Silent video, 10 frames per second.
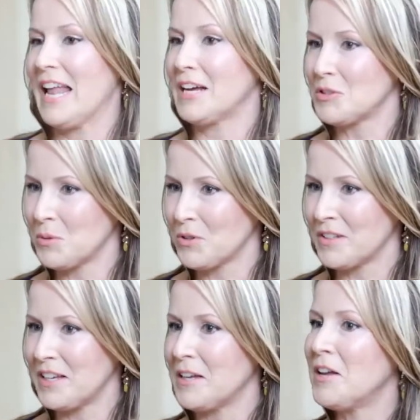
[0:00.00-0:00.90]

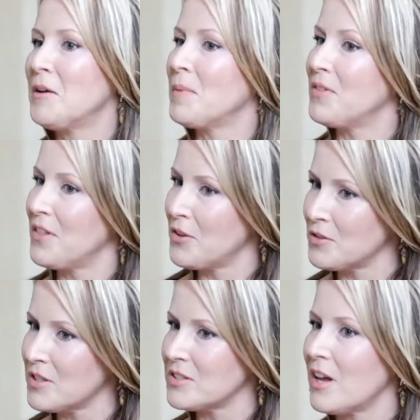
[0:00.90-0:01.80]
expertly, but then
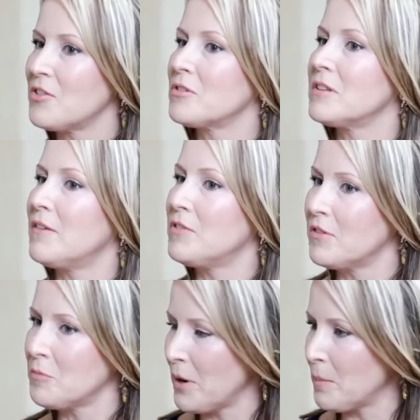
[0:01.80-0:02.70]
there's this other level
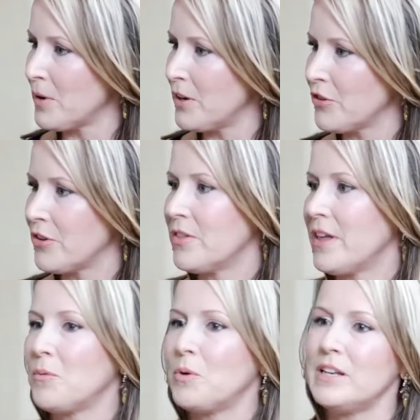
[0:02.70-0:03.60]
of preparation
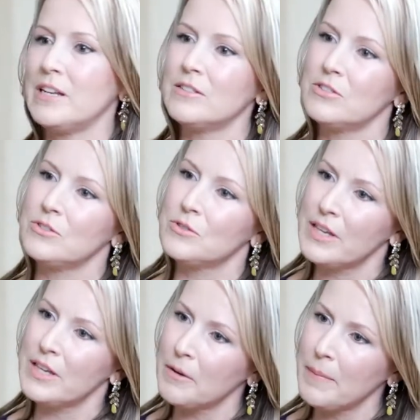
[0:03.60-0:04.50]
that we need to
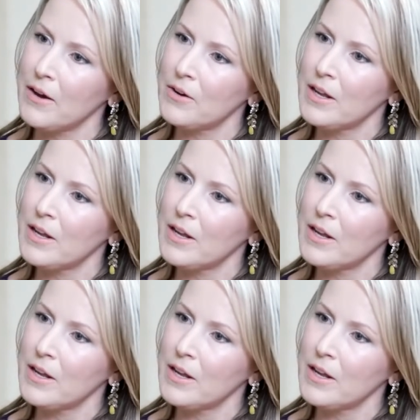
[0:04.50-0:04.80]
think about,